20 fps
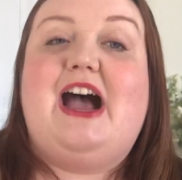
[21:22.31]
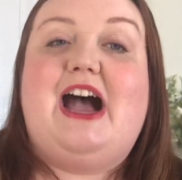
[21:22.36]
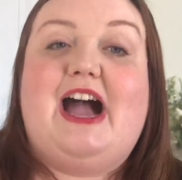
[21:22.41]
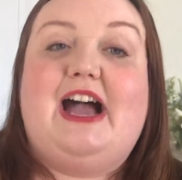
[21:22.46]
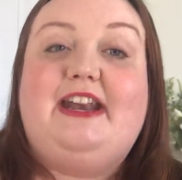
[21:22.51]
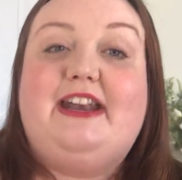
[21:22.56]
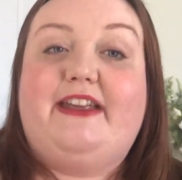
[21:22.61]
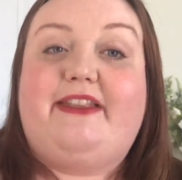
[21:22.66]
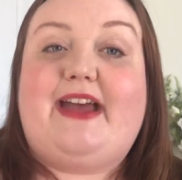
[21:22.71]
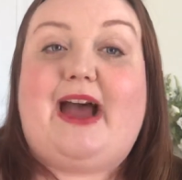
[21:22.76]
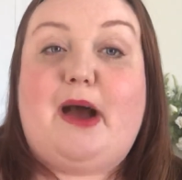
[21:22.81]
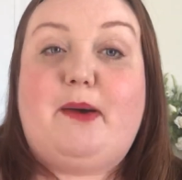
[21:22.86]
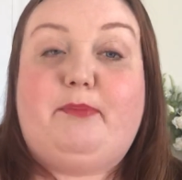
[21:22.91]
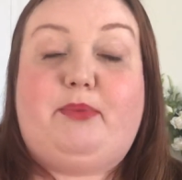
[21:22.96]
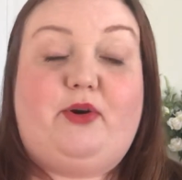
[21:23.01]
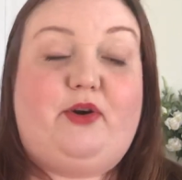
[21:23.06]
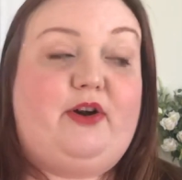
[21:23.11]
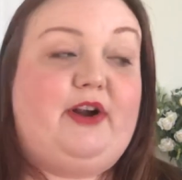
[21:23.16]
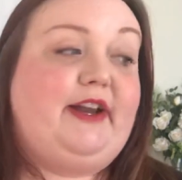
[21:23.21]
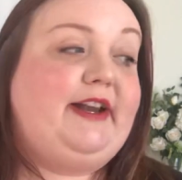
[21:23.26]
and at that
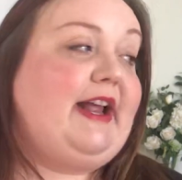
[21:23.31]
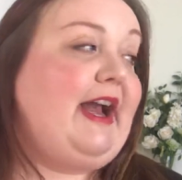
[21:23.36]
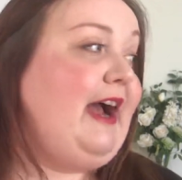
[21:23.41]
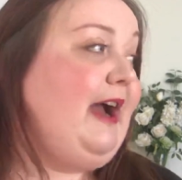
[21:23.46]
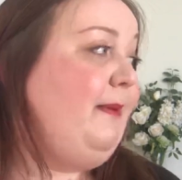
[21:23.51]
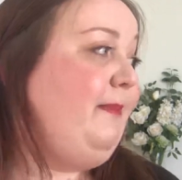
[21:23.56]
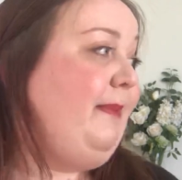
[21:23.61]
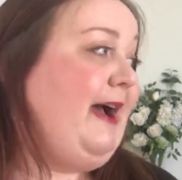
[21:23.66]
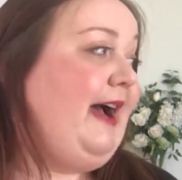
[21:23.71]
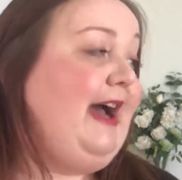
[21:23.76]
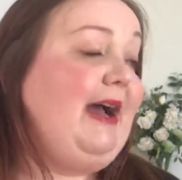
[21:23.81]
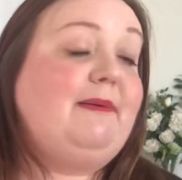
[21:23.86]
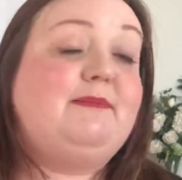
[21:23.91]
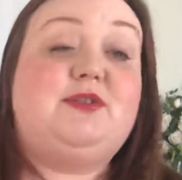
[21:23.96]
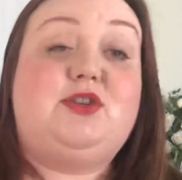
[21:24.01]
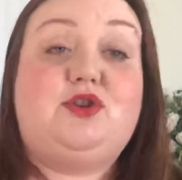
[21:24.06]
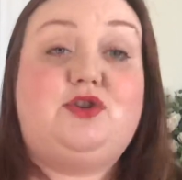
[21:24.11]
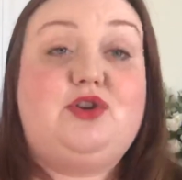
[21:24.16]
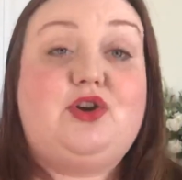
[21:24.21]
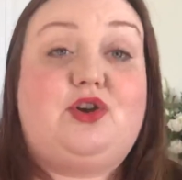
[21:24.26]
point I perhaps
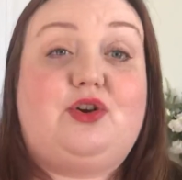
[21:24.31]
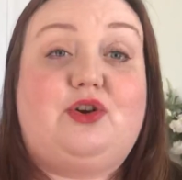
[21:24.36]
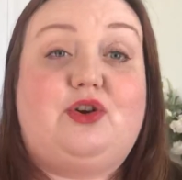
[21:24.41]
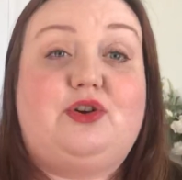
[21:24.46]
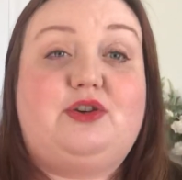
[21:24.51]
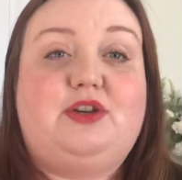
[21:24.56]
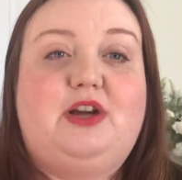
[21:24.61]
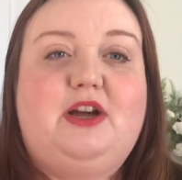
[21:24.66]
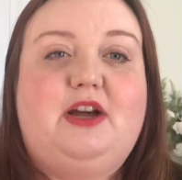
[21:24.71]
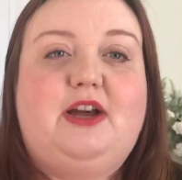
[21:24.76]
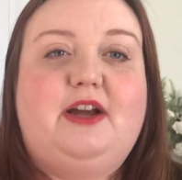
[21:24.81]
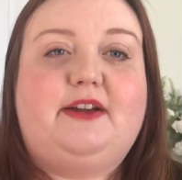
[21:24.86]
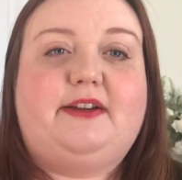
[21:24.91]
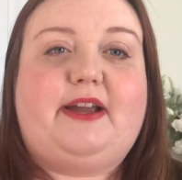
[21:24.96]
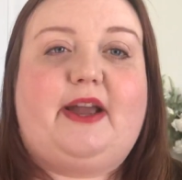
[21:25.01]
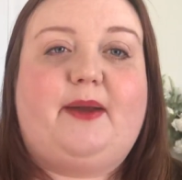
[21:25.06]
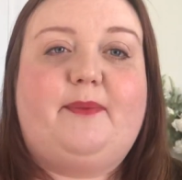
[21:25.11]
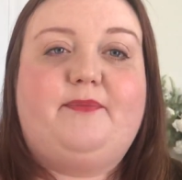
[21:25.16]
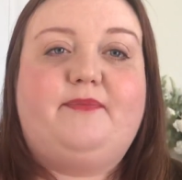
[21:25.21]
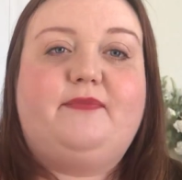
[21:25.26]
should
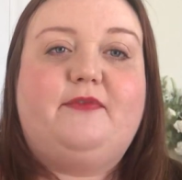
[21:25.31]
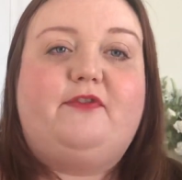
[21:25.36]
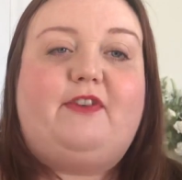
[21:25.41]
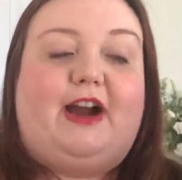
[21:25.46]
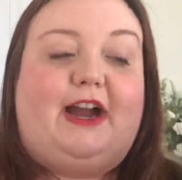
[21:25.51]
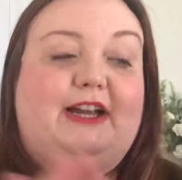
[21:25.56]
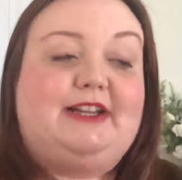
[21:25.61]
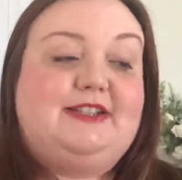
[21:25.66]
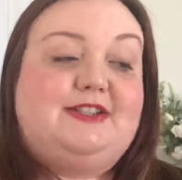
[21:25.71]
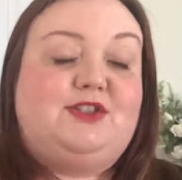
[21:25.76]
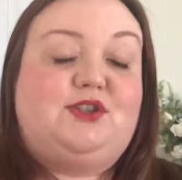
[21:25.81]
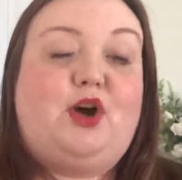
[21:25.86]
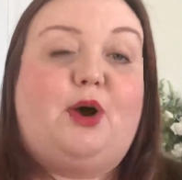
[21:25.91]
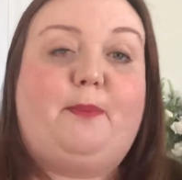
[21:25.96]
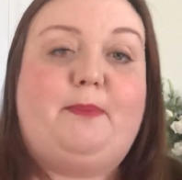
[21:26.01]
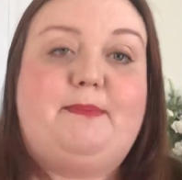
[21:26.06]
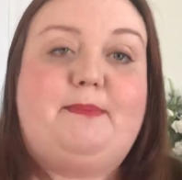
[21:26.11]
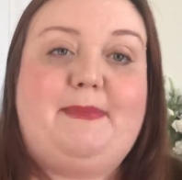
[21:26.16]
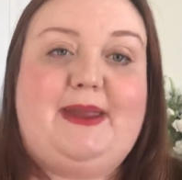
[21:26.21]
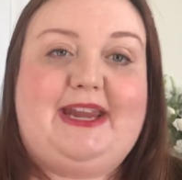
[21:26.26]
go, right,
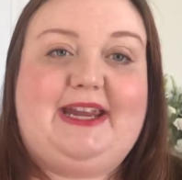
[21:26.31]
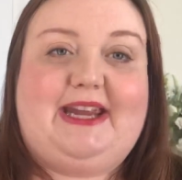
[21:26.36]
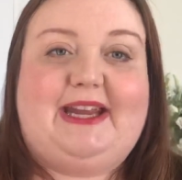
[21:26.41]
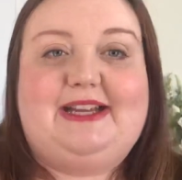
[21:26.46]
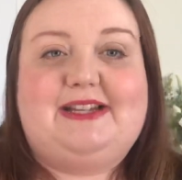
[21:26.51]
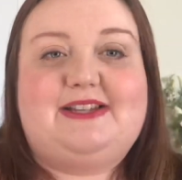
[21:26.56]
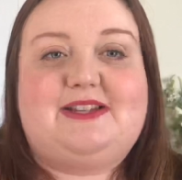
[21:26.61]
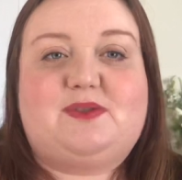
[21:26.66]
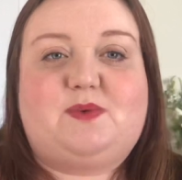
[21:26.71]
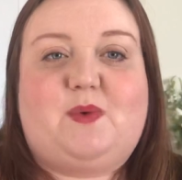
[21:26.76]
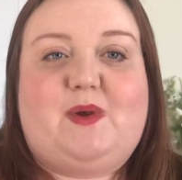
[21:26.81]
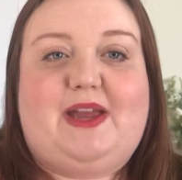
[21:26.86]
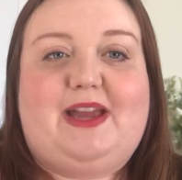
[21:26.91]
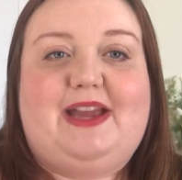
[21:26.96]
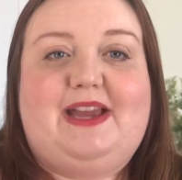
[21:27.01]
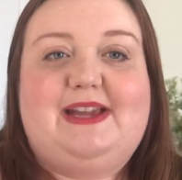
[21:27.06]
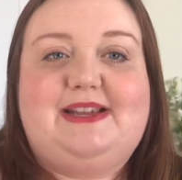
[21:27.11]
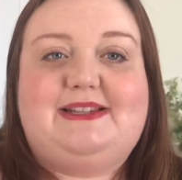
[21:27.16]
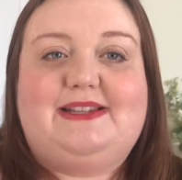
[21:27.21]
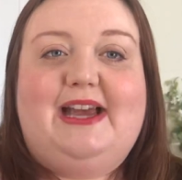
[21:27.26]
stop making
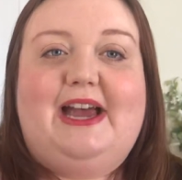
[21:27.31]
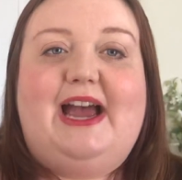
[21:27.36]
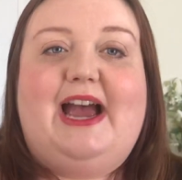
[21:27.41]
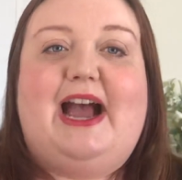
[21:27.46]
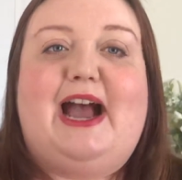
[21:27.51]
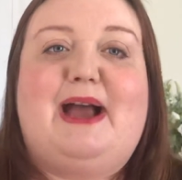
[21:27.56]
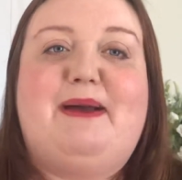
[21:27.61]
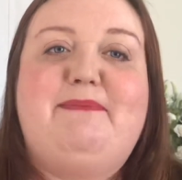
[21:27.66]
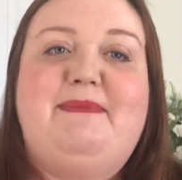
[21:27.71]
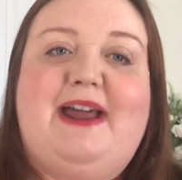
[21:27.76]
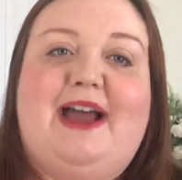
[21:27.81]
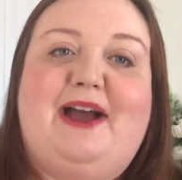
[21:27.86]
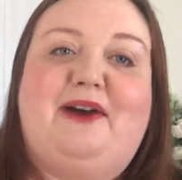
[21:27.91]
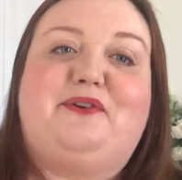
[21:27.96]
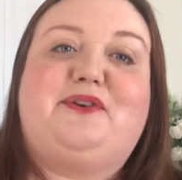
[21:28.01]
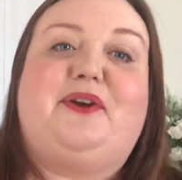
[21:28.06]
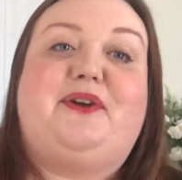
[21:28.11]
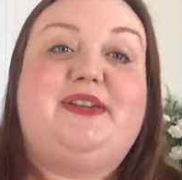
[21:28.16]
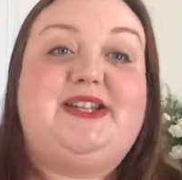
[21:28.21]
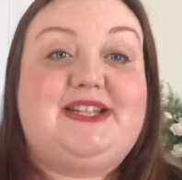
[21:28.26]
squares, I'm now
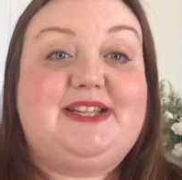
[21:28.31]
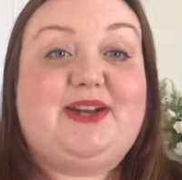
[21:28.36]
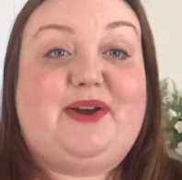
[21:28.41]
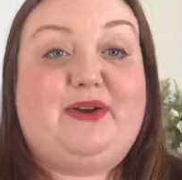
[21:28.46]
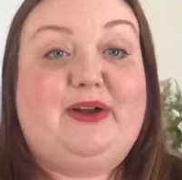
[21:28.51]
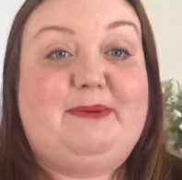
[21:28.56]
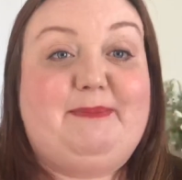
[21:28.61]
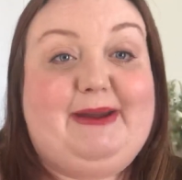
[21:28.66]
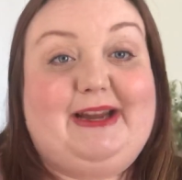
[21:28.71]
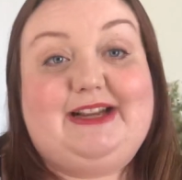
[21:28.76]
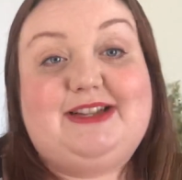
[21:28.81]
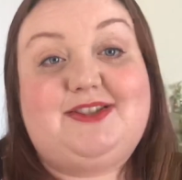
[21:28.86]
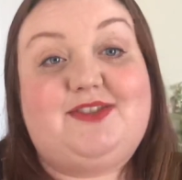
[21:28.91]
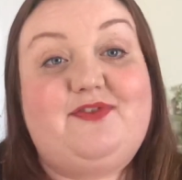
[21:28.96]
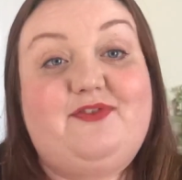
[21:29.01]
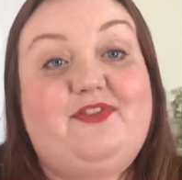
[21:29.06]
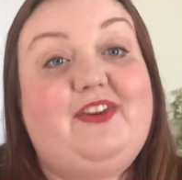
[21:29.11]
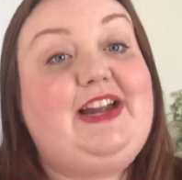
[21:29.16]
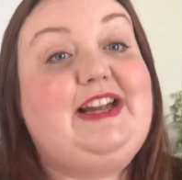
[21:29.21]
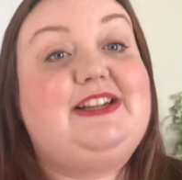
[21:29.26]
going to go and make
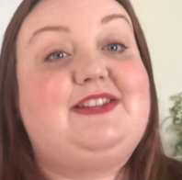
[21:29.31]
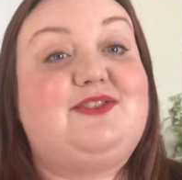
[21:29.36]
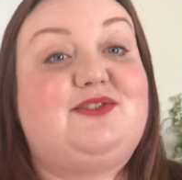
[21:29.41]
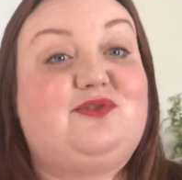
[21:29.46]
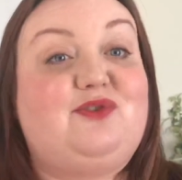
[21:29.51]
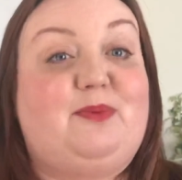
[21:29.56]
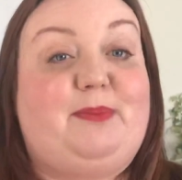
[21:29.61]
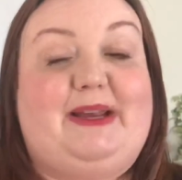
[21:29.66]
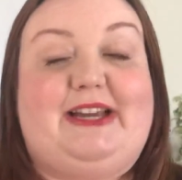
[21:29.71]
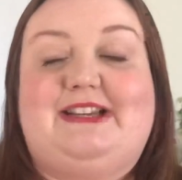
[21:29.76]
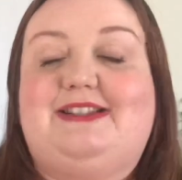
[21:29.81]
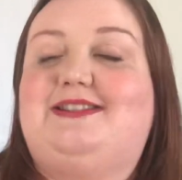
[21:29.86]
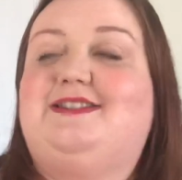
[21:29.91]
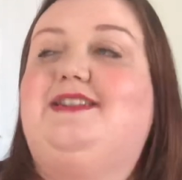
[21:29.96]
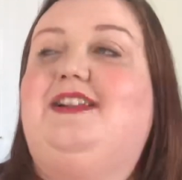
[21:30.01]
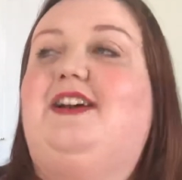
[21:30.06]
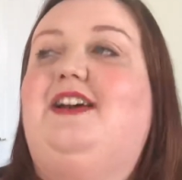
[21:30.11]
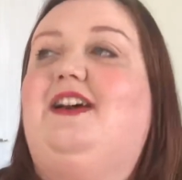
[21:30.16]
some face scrubbies.